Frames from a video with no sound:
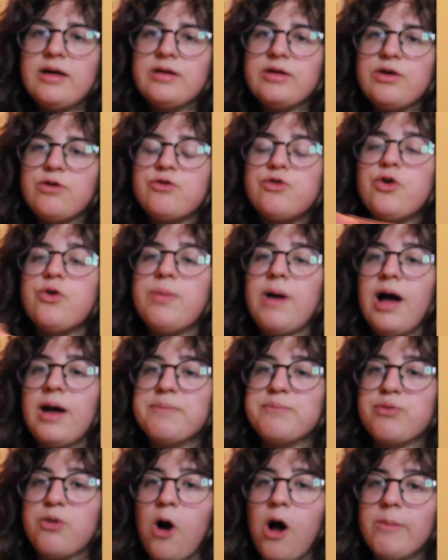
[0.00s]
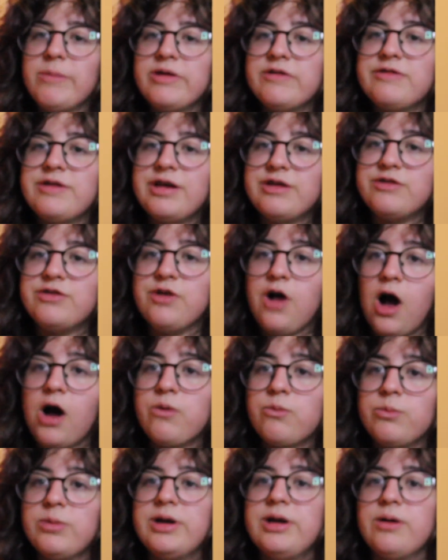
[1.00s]
YouTube, I promise it's
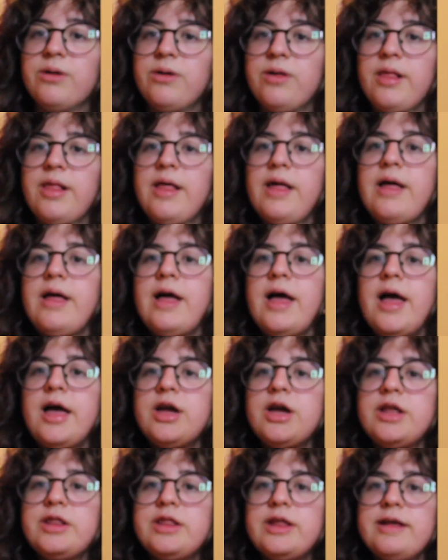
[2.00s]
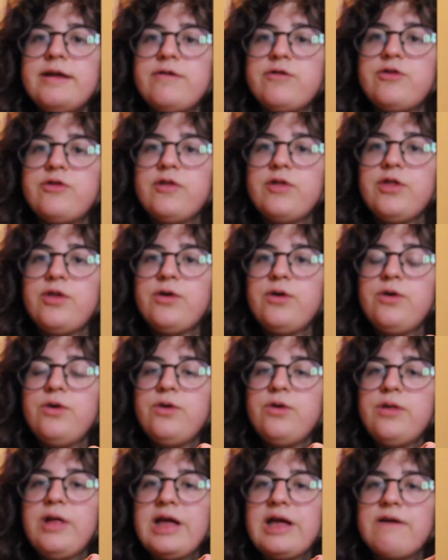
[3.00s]
not real. These
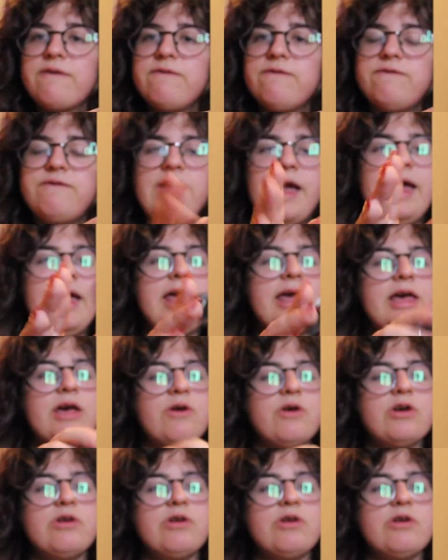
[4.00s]
little like fake